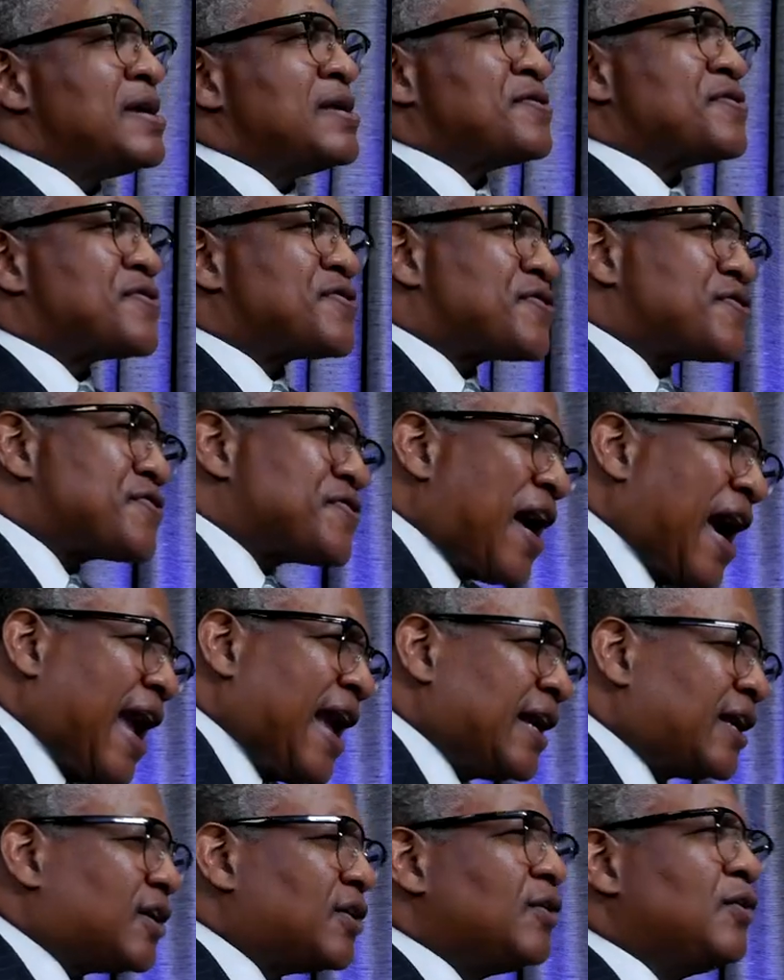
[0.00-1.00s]

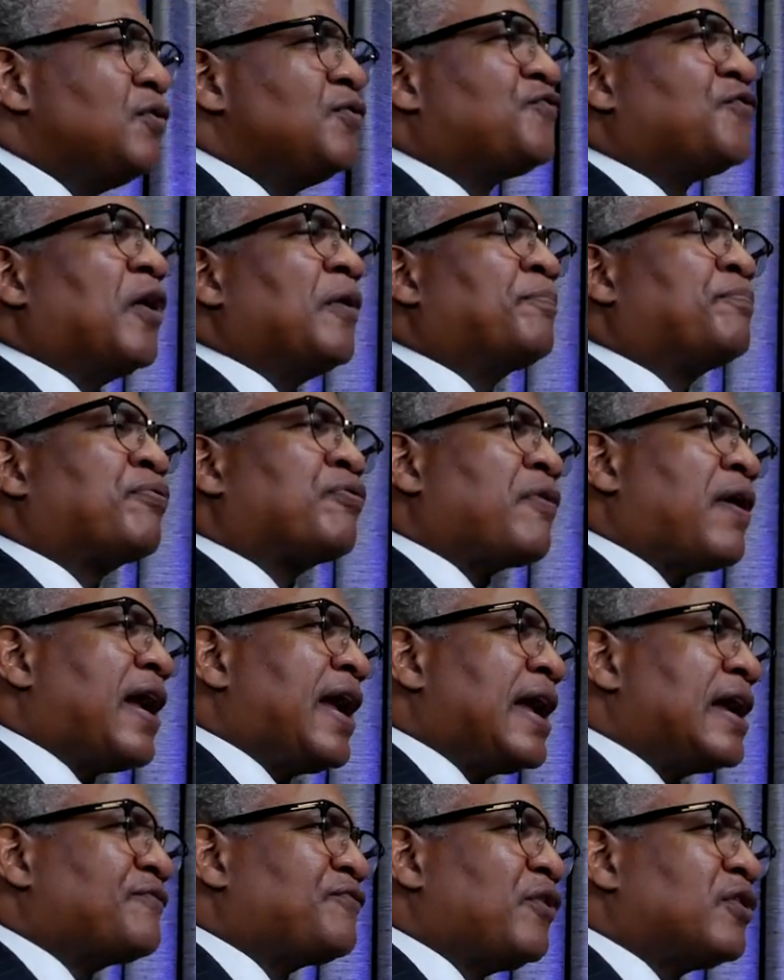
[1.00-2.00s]
Thank you for
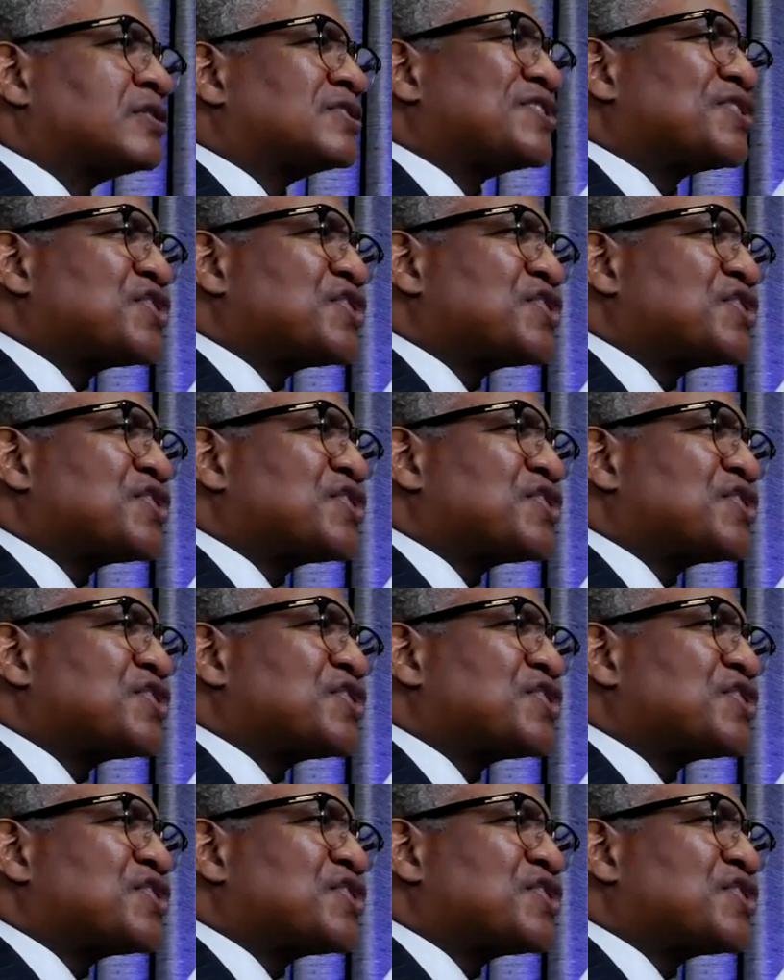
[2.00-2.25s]
praying for us.